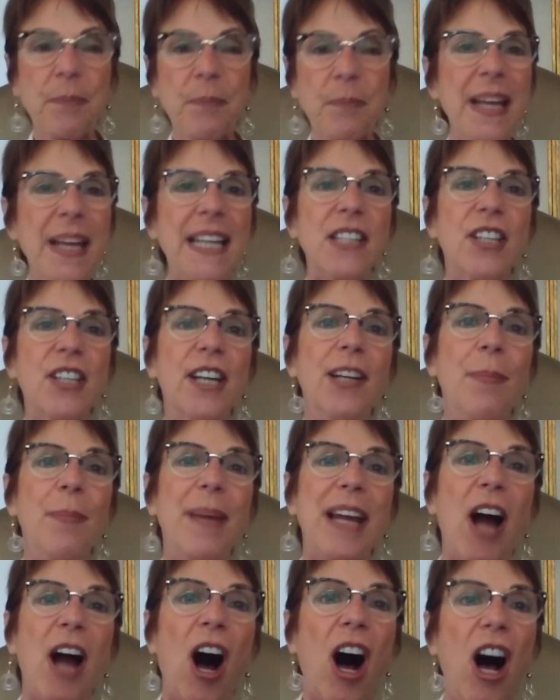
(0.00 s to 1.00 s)
it's going to
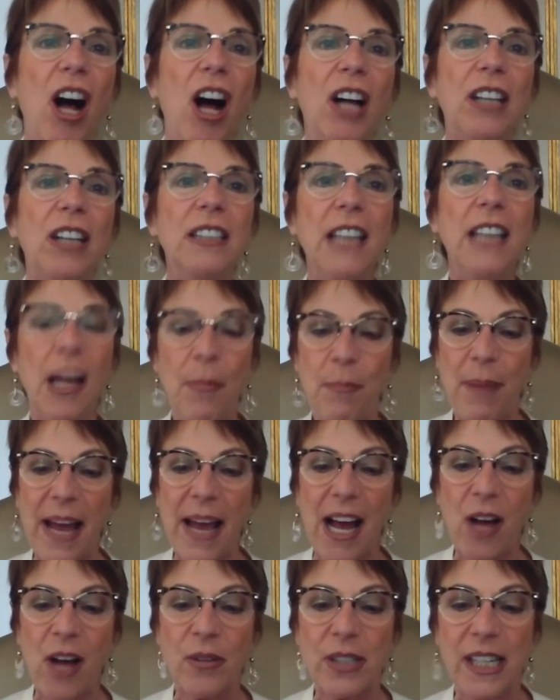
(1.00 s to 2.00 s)
be all
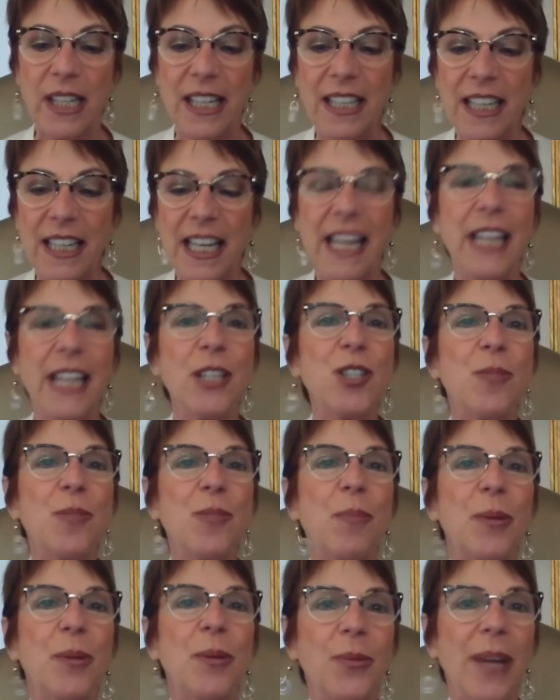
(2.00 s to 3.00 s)
about
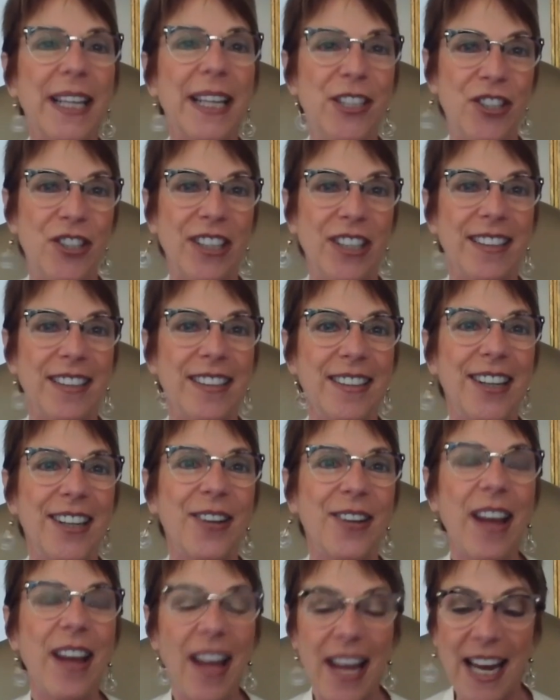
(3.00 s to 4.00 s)
inspiration,
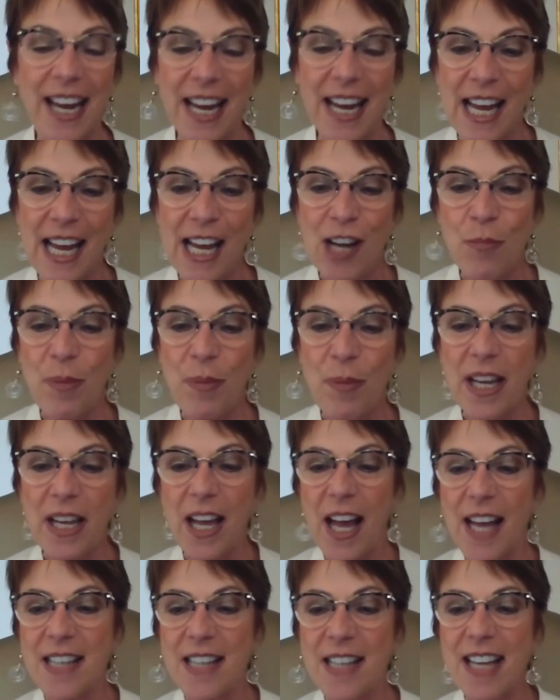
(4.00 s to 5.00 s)
okay?
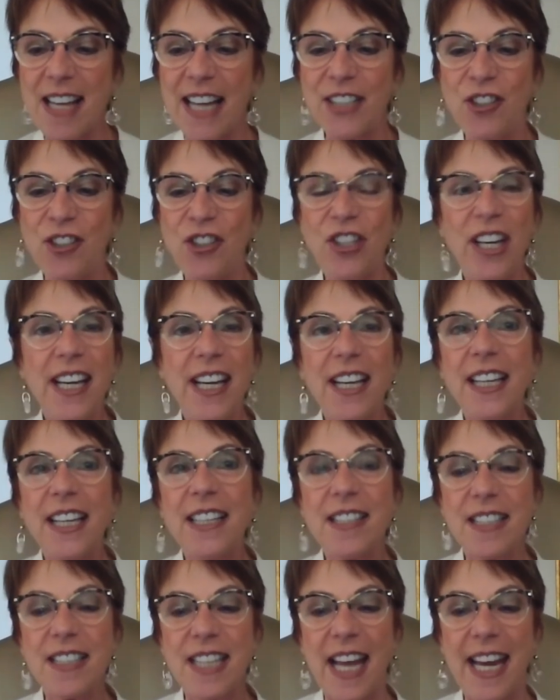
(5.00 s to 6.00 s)
Because AGEA
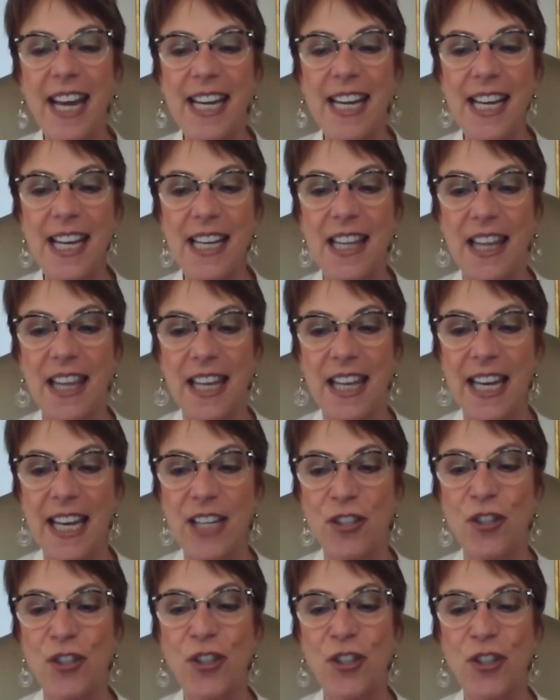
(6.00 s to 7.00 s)
is taking
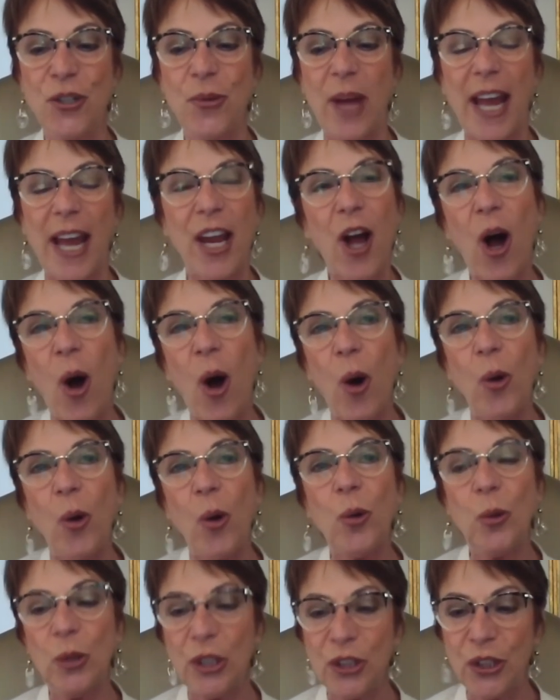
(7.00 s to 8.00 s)
things to a
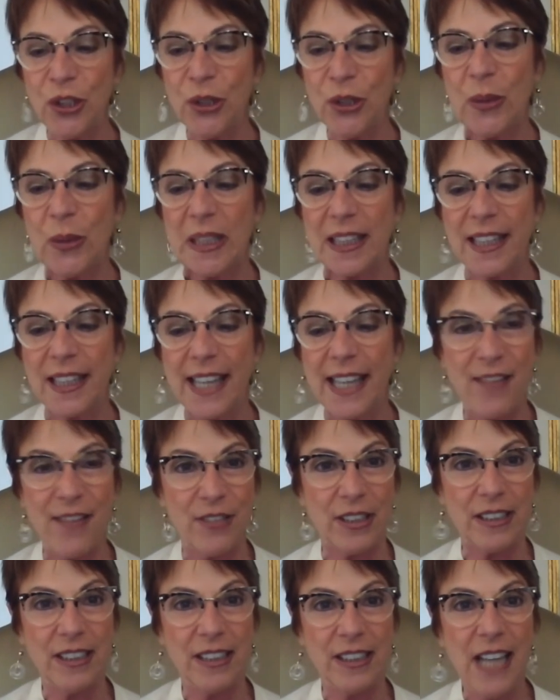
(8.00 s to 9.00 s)
whole new level.